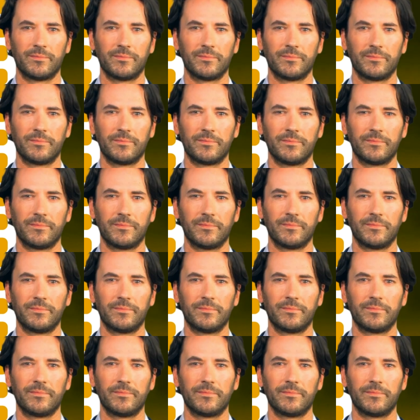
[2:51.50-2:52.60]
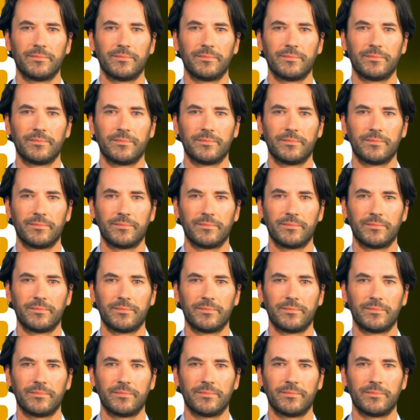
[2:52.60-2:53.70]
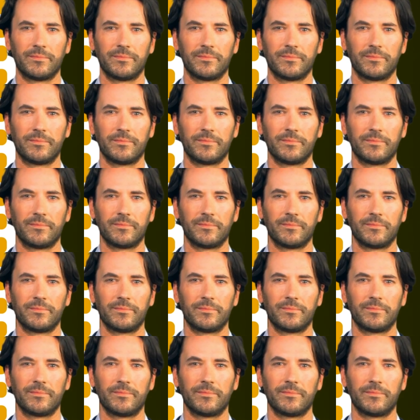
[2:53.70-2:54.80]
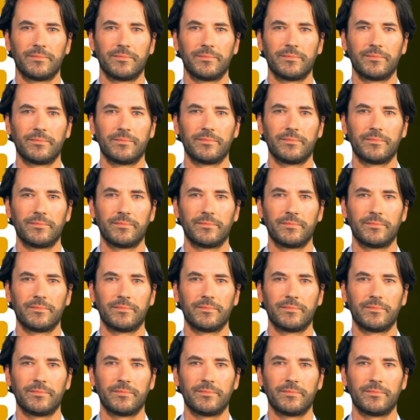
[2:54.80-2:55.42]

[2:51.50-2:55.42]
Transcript: (no one is talking)